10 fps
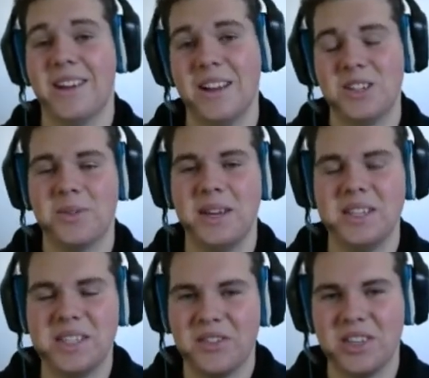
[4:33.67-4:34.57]

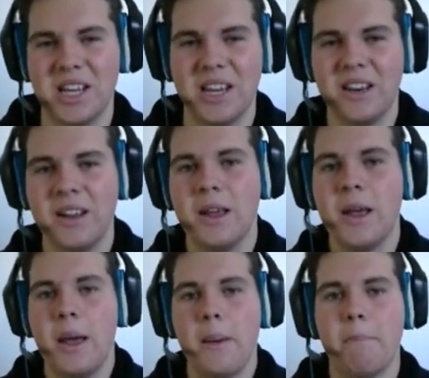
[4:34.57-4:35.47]
2017.
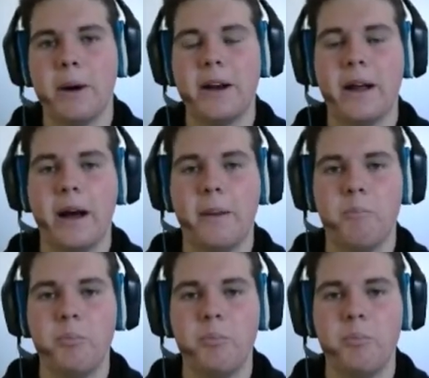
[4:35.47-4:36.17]
But I